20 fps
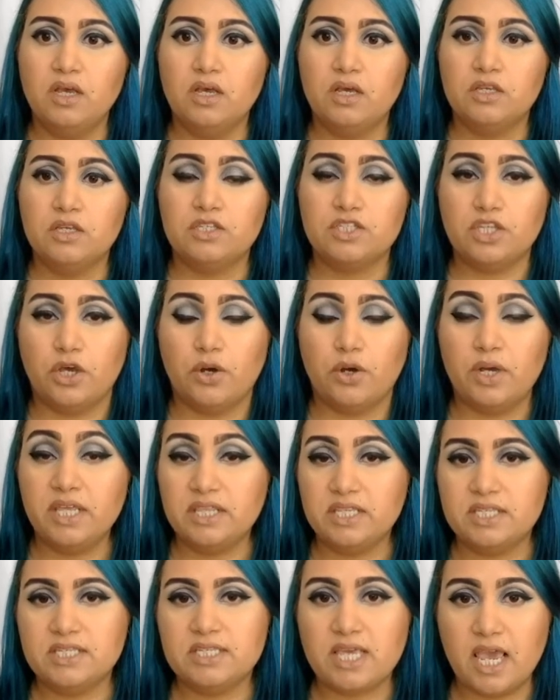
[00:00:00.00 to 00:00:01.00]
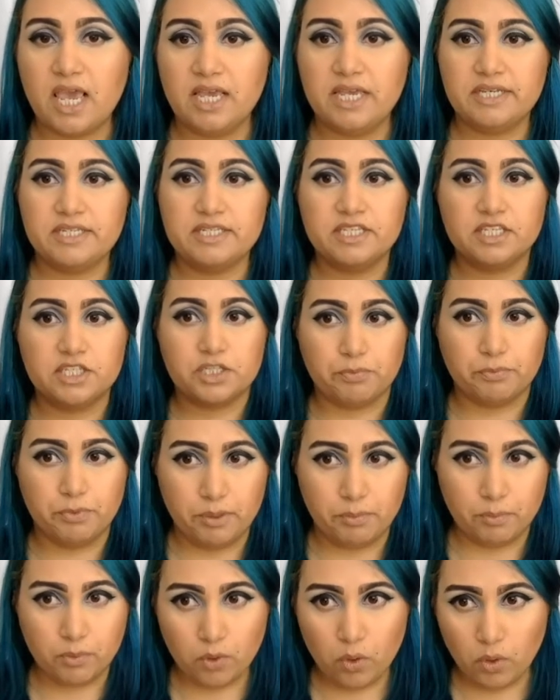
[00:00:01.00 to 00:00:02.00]
So in this case, the
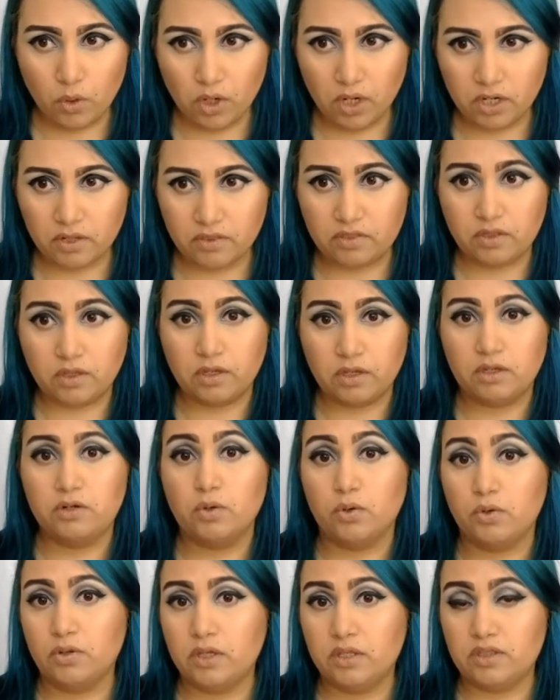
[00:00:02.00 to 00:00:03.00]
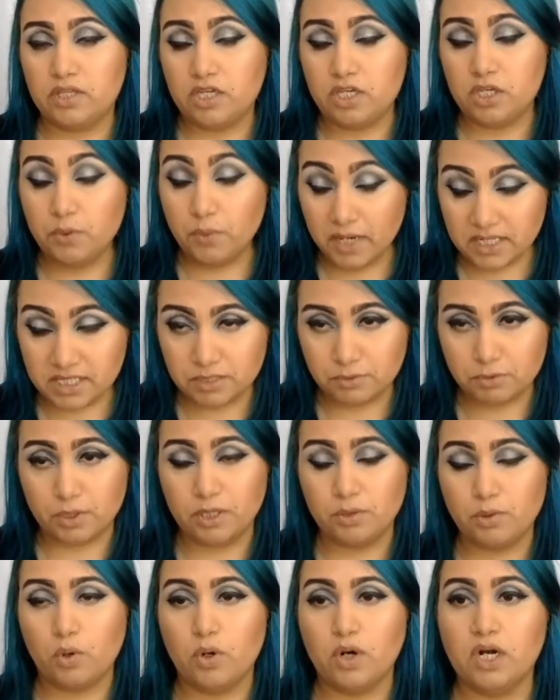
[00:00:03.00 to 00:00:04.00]
Supreme Court, the U.S.
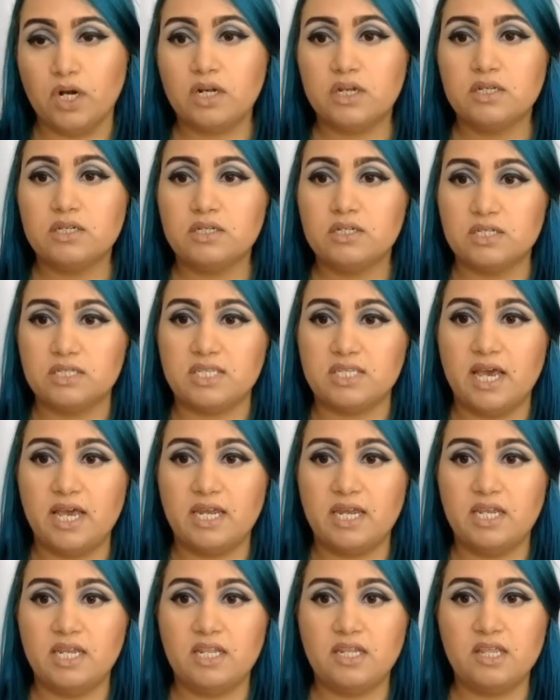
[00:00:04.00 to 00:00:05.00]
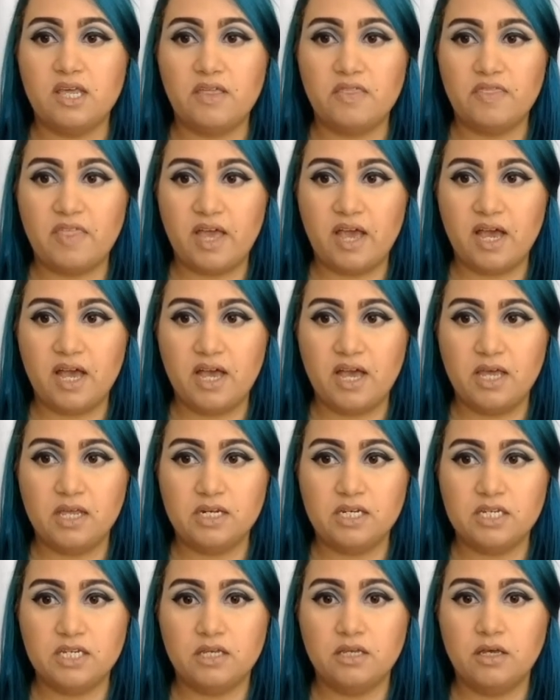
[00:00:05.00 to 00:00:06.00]
Supreme Court, decided that
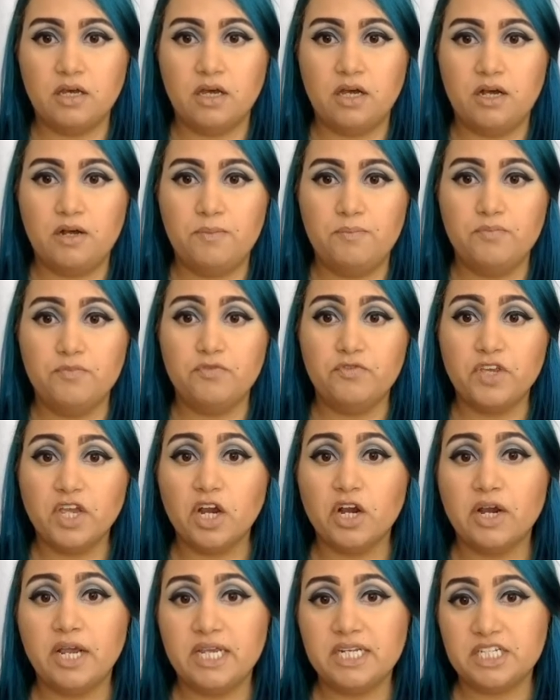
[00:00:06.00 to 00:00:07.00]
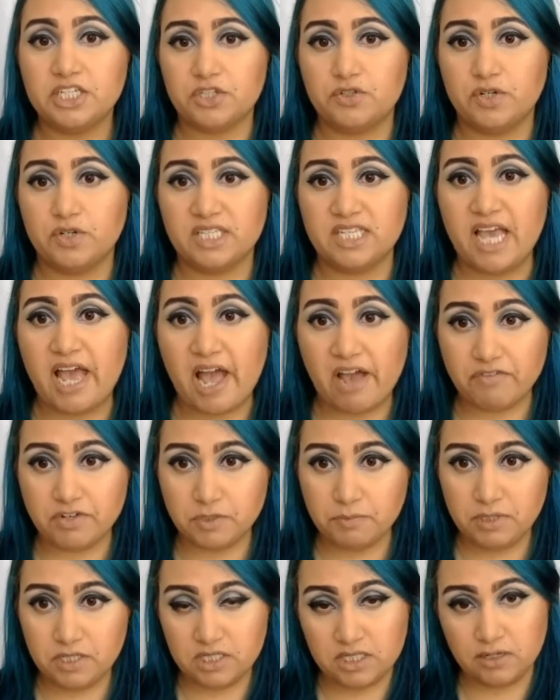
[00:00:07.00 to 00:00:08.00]
VRA districts have
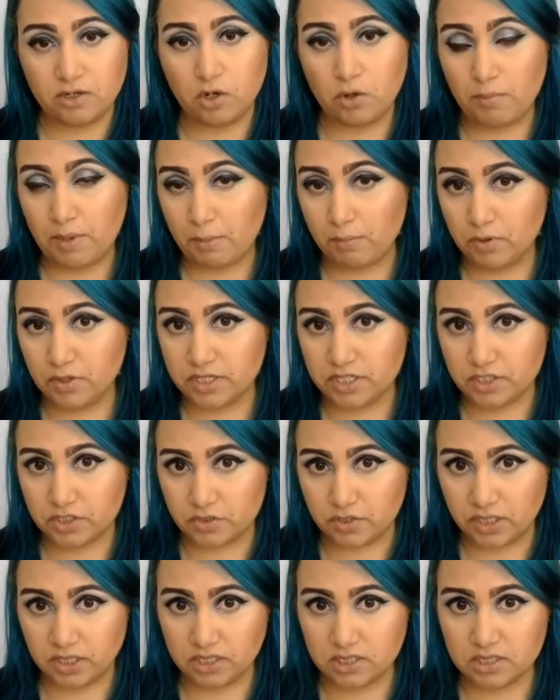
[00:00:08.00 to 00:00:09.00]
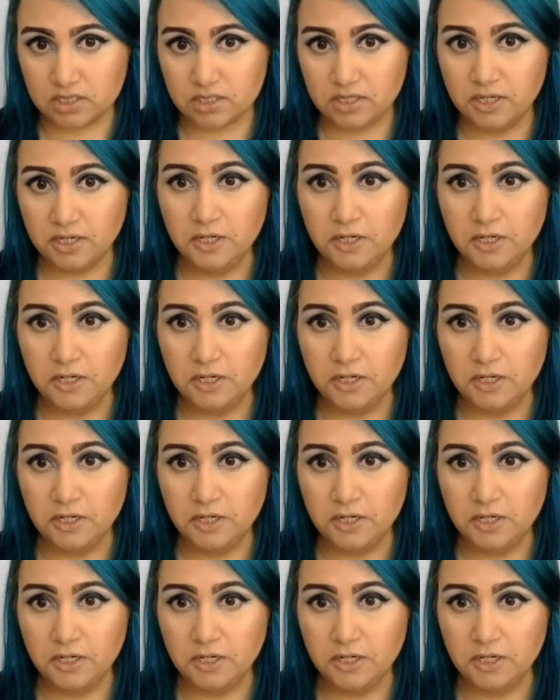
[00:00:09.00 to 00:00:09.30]
to be single-member districts,